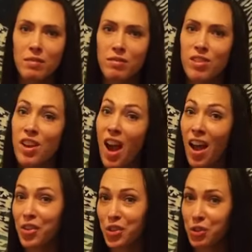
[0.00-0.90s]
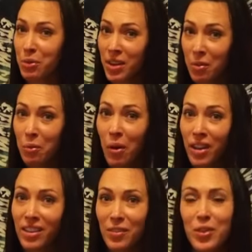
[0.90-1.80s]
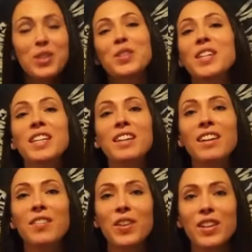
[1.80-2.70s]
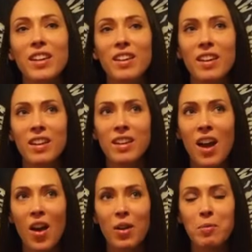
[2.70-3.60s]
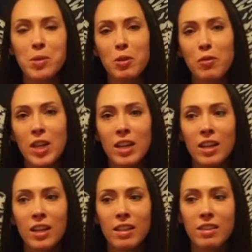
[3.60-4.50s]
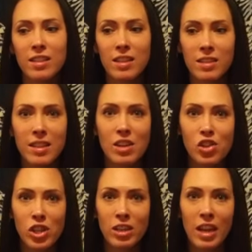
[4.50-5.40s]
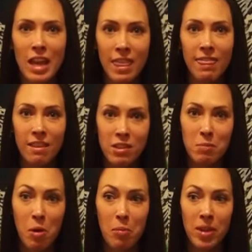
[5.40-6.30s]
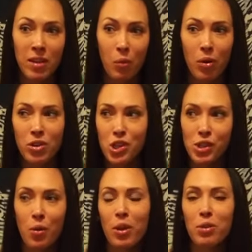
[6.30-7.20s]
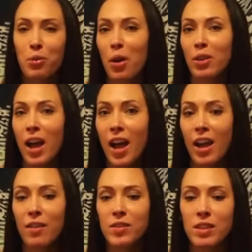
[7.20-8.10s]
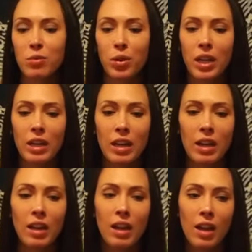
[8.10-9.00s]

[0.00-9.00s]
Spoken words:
not doing what we're doing and not observing sensation in this moment. We're just going through our lives and we're getting